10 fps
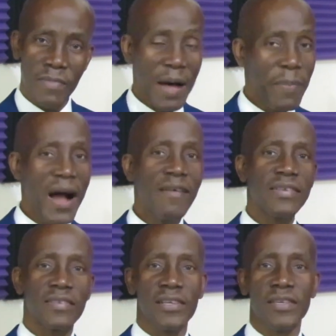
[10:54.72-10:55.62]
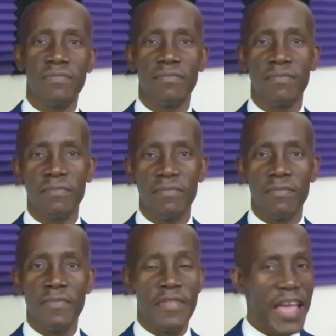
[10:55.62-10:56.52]
Apparently,
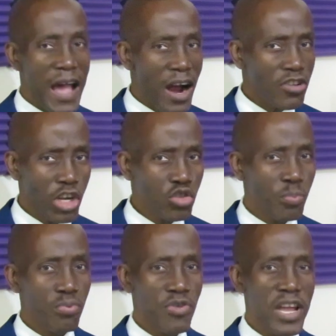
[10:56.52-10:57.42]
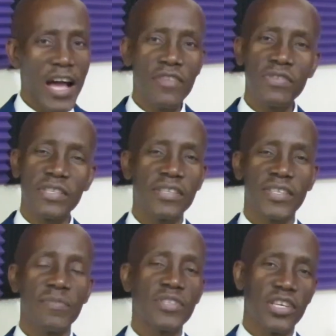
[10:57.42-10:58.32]
they are not to pray and resist
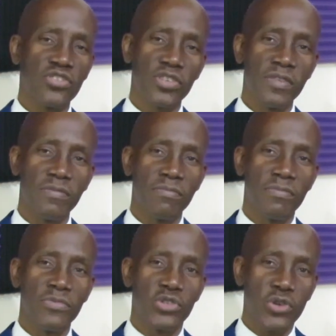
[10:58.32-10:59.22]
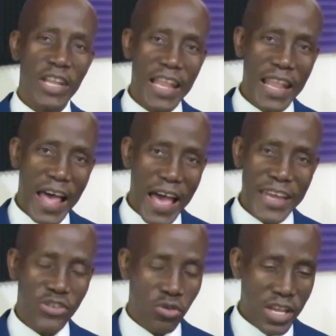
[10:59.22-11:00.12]
temptation to
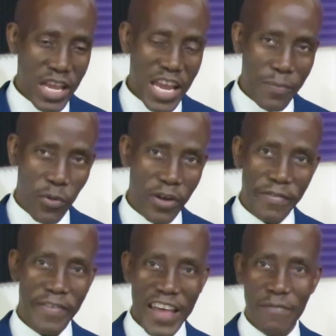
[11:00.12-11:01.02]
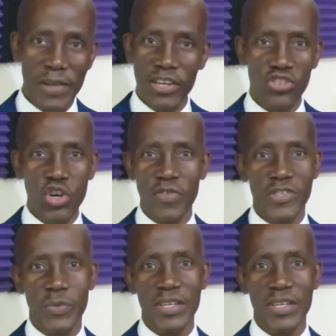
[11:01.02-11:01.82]
lie to 8.5 million Jehovah's